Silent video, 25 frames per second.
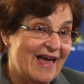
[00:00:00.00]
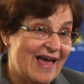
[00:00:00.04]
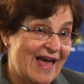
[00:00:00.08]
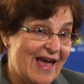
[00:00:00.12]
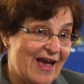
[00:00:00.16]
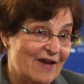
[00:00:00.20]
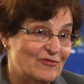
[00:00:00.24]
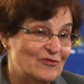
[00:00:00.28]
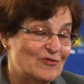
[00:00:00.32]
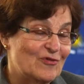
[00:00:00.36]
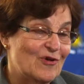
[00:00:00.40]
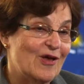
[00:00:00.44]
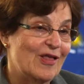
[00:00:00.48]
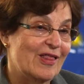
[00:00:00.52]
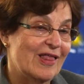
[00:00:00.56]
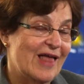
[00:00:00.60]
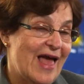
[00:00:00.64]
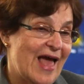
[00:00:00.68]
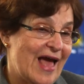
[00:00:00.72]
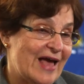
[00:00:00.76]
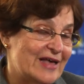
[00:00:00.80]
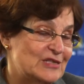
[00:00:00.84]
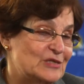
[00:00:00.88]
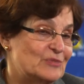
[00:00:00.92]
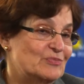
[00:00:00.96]
after all,
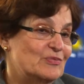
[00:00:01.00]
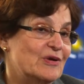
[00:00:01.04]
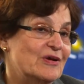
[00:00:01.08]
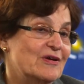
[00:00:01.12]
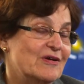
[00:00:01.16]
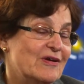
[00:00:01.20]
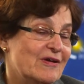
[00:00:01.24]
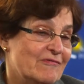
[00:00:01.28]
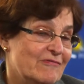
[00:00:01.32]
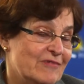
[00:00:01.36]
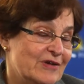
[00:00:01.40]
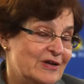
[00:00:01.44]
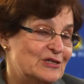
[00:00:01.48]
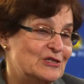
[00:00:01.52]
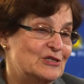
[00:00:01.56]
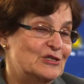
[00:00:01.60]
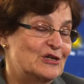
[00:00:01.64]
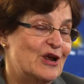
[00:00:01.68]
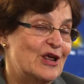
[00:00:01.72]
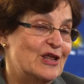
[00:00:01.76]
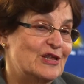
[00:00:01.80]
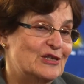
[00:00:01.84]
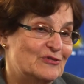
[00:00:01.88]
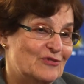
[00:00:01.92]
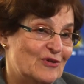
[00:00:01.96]
aspirin
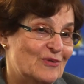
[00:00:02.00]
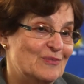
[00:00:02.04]
originates